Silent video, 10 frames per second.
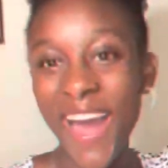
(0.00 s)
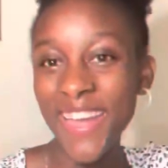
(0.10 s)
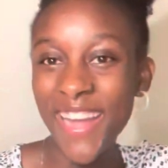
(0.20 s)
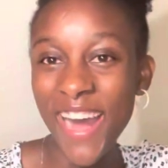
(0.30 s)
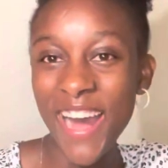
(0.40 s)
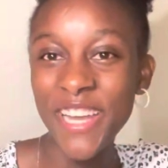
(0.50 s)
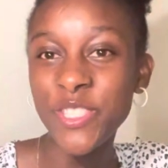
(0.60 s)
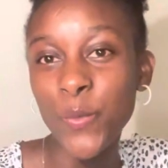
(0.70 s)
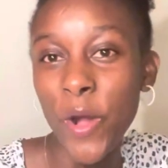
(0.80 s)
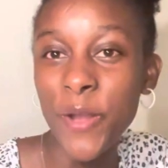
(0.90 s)

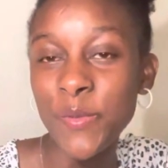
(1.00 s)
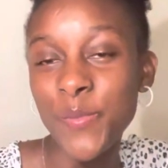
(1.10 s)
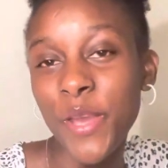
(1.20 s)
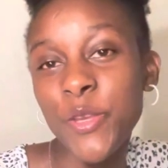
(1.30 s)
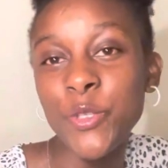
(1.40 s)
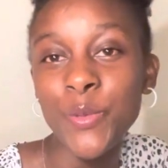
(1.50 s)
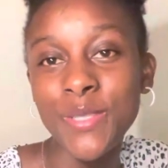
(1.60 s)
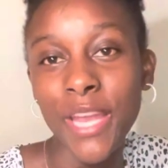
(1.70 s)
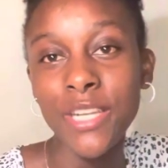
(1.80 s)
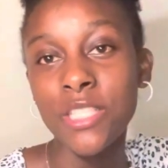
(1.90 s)
guys, welcome to my YouTube
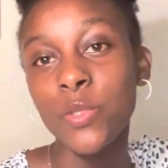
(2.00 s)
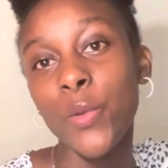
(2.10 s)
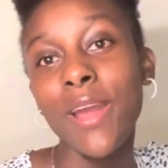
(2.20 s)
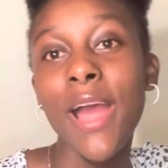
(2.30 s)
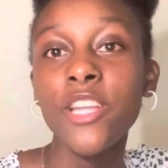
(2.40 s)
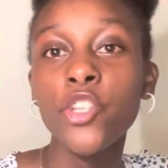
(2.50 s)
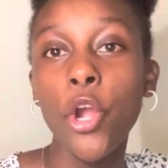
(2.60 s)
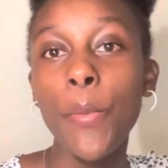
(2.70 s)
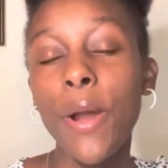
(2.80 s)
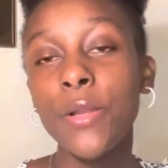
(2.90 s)
channel where I talk
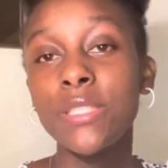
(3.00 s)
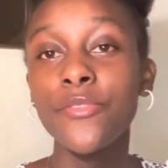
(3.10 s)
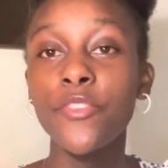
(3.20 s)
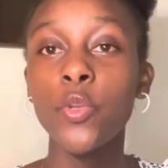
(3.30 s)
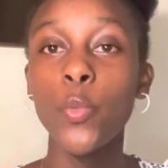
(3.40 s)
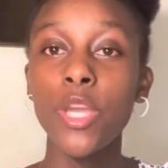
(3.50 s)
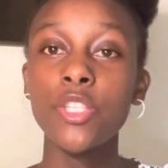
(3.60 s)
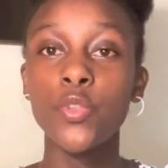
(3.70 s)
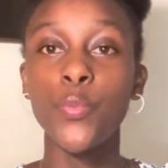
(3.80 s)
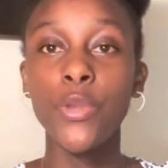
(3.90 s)
about different ways
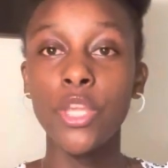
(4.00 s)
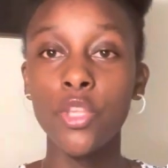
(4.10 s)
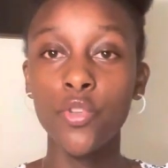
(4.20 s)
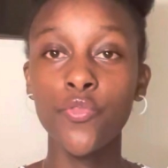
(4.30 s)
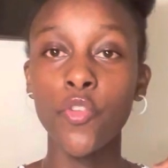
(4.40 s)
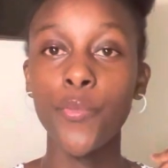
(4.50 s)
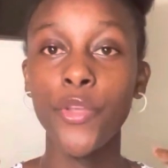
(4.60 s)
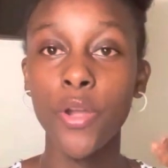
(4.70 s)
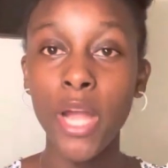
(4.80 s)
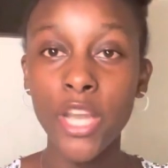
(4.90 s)
to bring you from
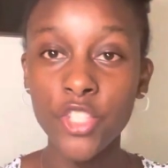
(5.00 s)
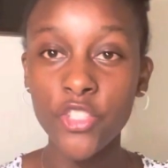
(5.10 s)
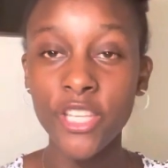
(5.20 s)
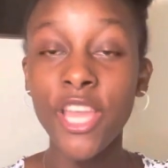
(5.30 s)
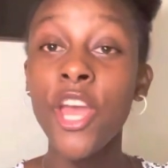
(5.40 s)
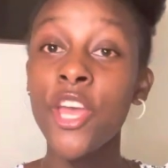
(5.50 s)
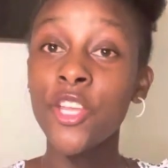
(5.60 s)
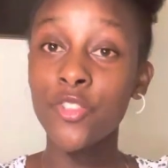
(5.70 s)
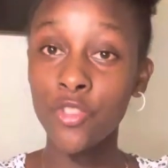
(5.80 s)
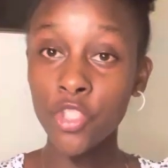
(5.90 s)
your country
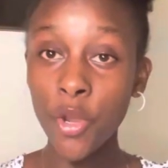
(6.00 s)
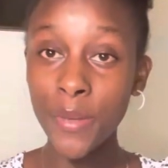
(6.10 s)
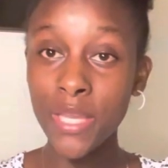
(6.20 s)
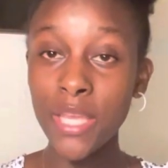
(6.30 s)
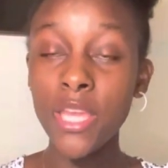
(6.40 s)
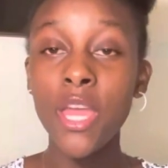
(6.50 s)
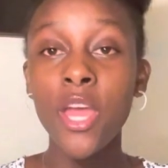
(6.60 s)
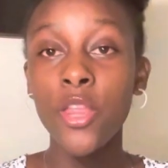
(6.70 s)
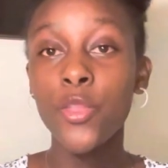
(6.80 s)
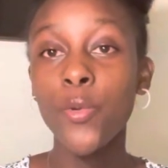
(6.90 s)
to Germany
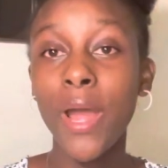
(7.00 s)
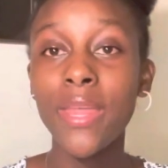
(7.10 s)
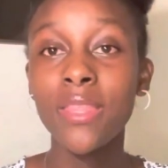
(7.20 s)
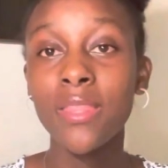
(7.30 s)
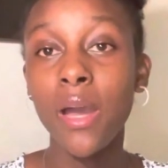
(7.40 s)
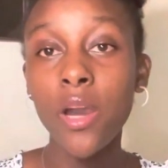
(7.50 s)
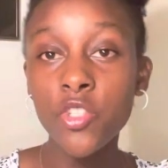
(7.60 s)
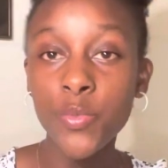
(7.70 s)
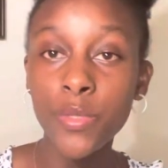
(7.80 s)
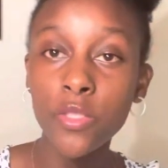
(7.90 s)
through either the
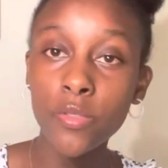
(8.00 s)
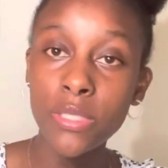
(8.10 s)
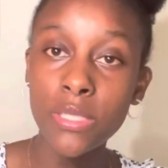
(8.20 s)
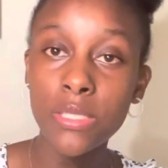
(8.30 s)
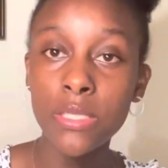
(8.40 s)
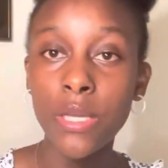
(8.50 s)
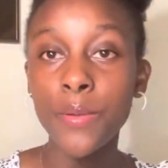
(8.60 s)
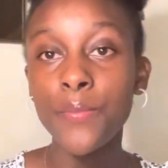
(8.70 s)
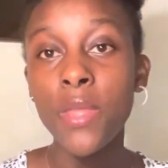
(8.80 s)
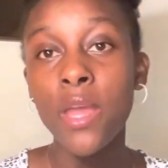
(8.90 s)
Ausbildung
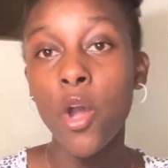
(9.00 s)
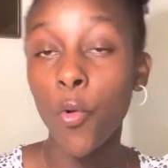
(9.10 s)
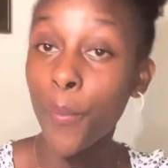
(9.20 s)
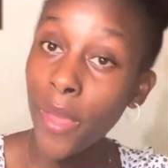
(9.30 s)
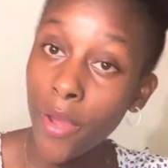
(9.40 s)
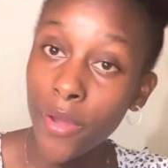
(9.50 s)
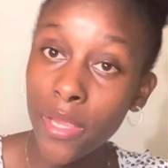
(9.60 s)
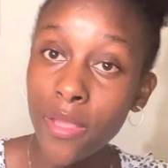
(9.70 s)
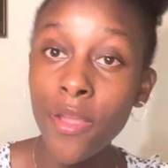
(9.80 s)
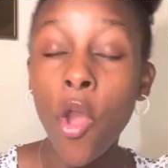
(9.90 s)
system, au
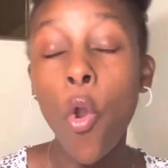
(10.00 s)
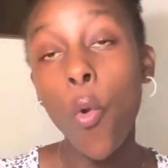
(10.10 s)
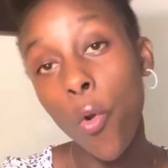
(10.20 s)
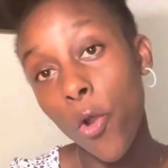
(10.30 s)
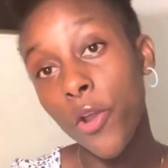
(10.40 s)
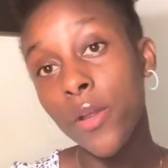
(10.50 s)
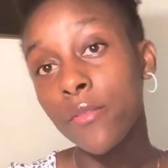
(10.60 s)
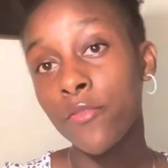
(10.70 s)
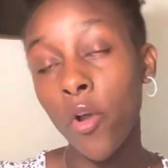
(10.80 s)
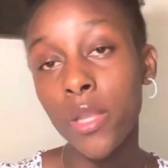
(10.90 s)
pairing, or
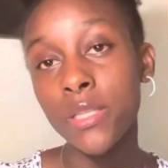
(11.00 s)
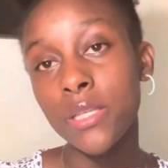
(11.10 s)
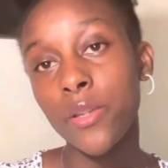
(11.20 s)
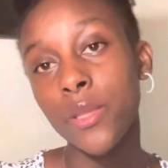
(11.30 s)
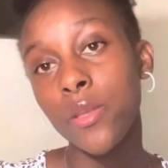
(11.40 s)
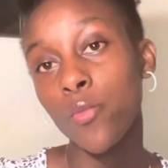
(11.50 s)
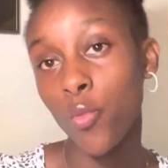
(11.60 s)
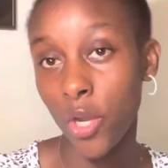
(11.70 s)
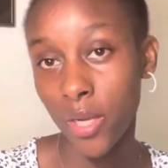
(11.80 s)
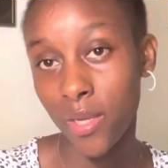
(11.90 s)
voluntary
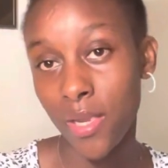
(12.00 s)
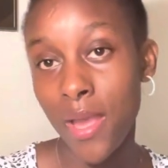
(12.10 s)
work.